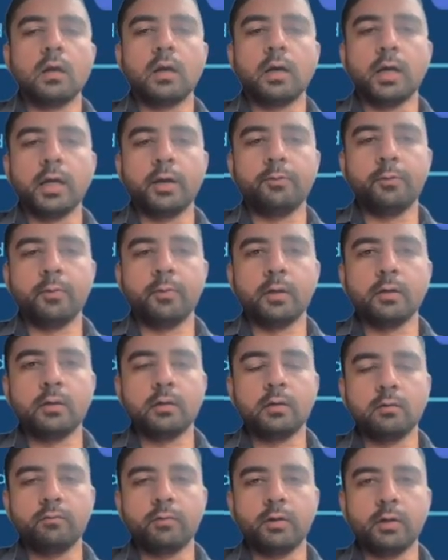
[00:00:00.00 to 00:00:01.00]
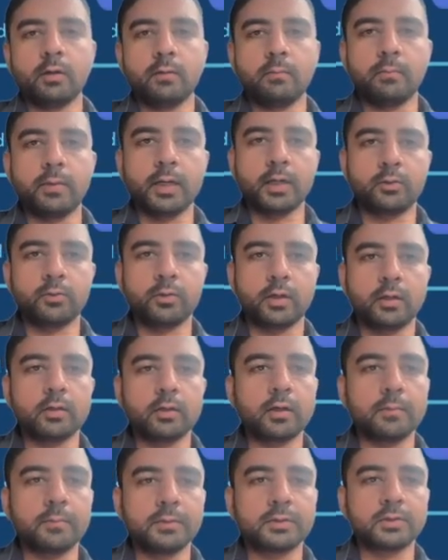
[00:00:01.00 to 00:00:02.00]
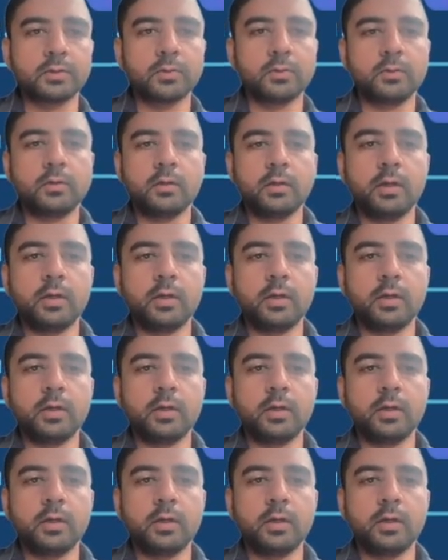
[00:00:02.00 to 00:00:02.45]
Hi everyone, welcome back to another episode.